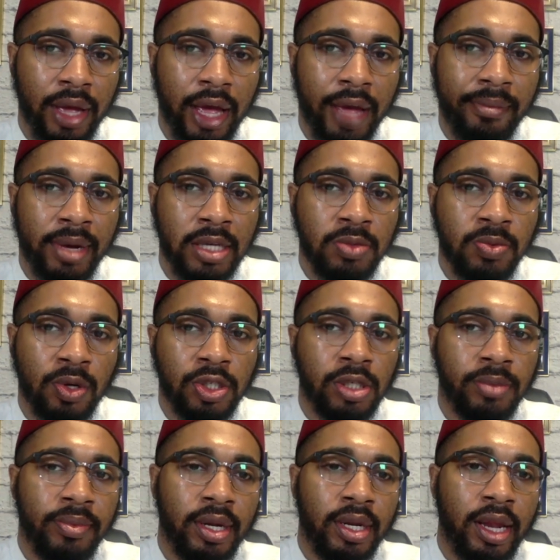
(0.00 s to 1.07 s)
and must
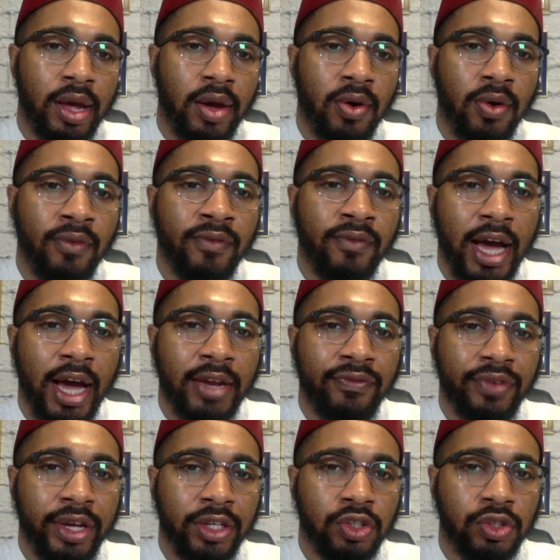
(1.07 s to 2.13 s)
worship under their own vine and
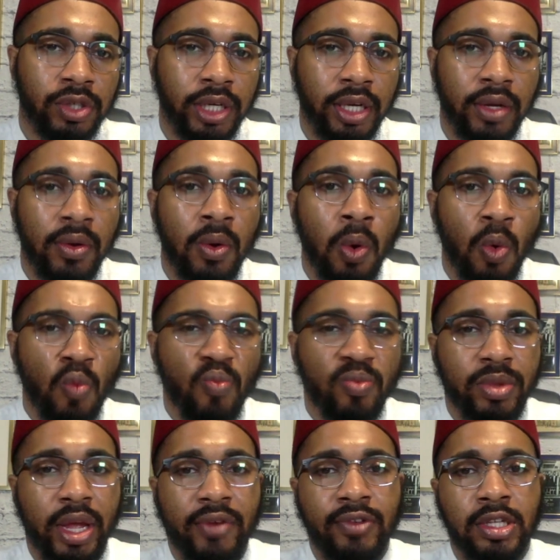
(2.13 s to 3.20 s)
fig tree
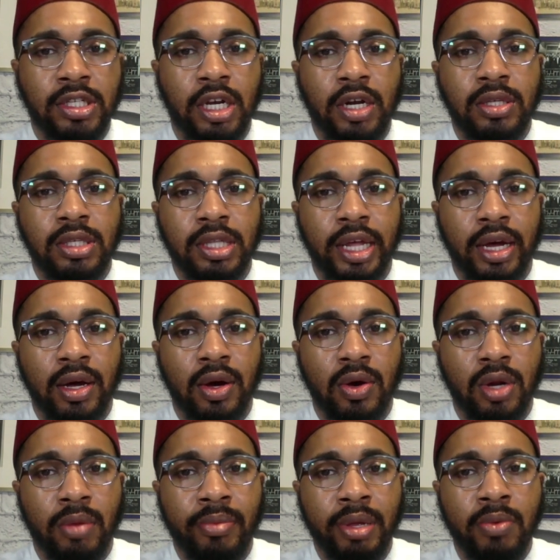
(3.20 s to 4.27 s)
and return to their
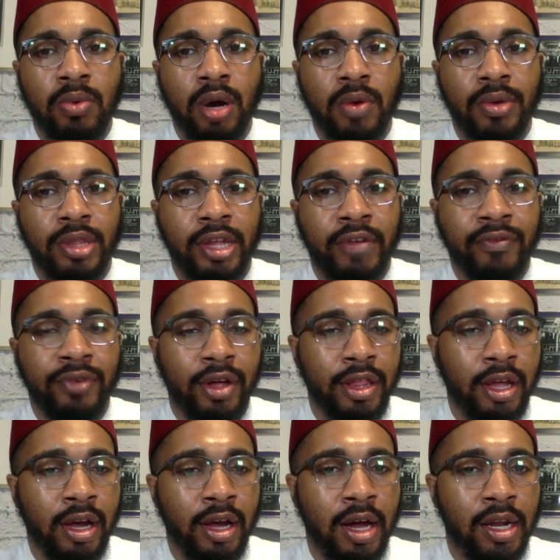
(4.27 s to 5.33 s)
own and be one with their Father
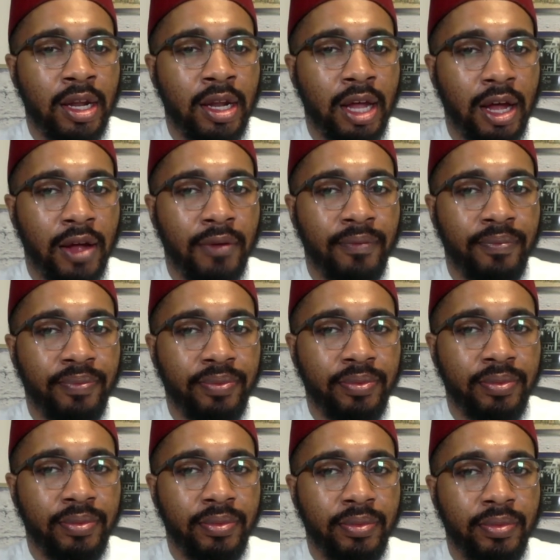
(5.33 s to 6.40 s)
God Allah.
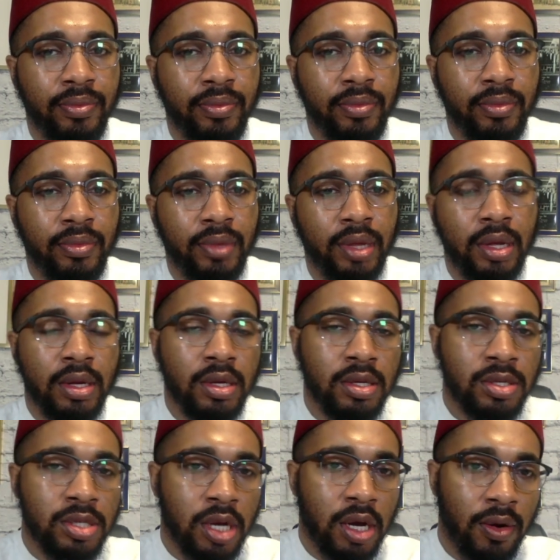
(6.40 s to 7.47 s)

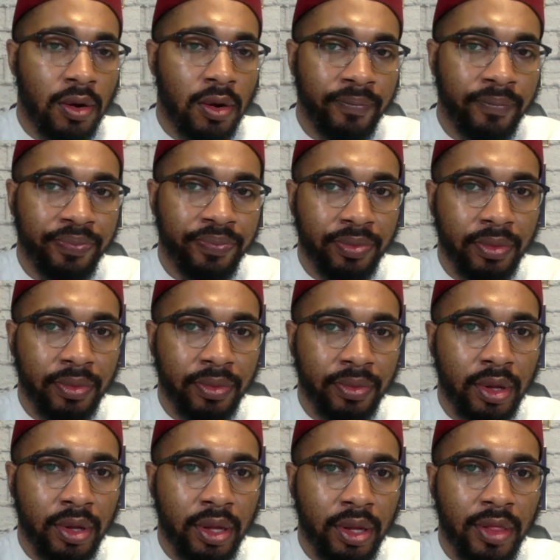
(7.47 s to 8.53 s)
So
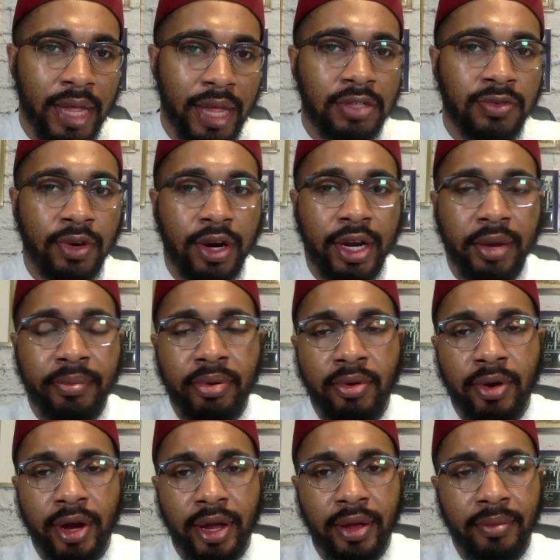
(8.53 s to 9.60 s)
that's very
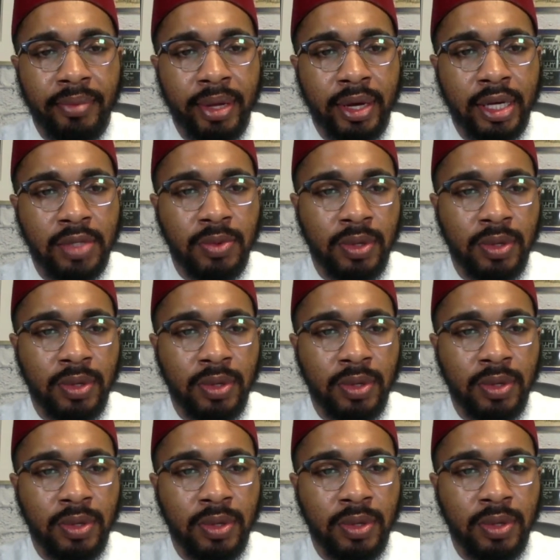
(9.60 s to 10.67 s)
important, because
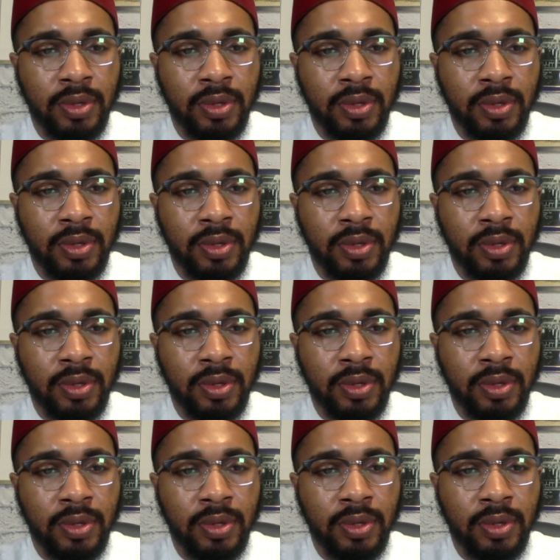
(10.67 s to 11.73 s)
if you know anything about
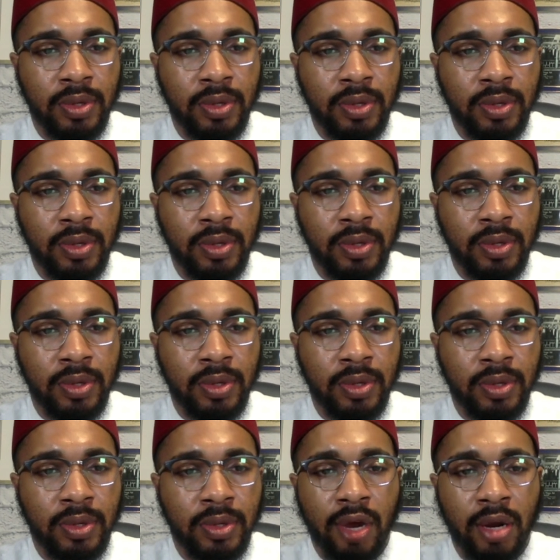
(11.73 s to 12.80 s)
the
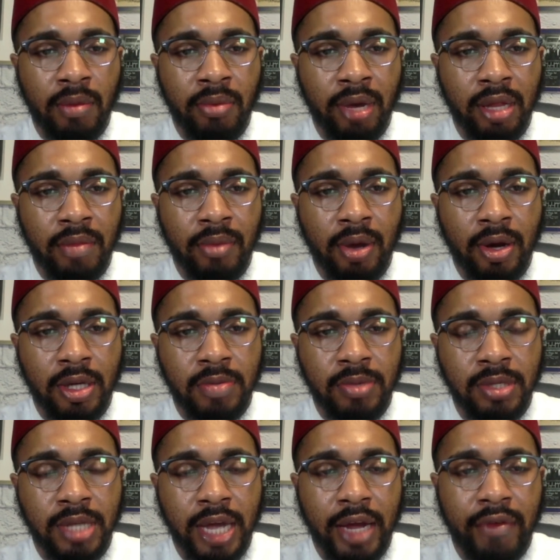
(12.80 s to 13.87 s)
forerunner, Brother Marcus
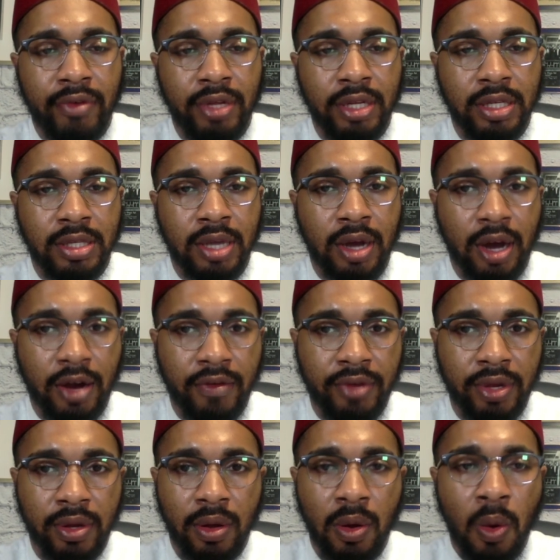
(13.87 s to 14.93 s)
Mosiah Aurelius Garvey,